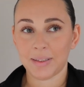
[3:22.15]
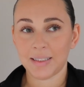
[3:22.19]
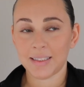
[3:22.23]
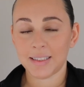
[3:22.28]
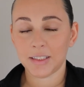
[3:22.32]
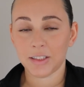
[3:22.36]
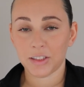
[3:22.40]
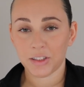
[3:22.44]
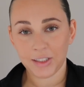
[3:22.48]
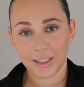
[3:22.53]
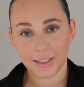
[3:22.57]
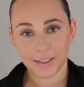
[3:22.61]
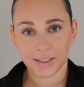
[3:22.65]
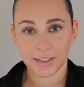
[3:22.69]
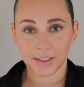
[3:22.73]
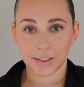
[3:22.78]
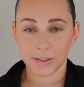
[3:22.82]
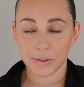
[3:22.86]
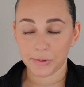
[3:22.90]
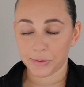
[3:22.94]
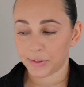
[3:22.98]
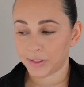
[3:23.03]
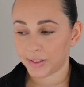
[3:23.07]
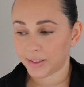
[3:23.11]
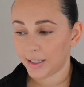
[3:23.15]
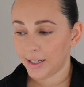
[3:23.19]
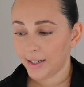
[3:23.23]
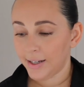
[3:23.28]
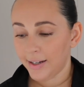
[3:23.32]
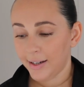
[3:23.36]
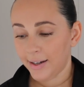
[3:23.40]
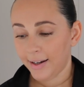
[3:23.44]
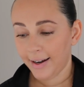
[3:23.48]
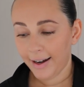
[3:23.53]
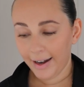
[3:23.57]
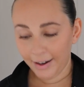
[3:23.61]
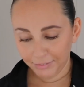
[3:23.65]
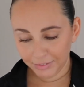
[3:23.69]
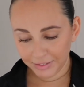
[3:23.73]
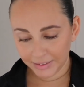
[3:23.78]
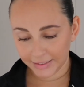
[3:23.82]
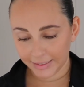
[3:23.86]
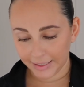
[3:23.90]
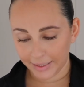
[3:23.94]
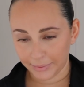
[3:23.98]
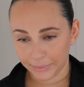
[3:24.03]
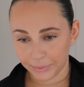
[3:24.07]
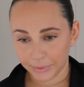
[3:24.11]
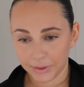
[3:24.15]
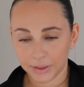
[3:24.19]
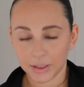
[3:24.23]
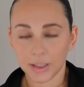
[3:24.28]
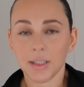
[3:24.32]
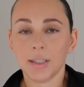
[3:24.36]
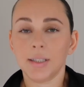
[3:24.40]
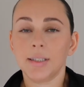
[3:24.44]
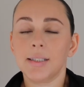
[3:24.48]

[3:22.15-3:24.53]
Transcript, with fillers: this is your chance to suss everything out.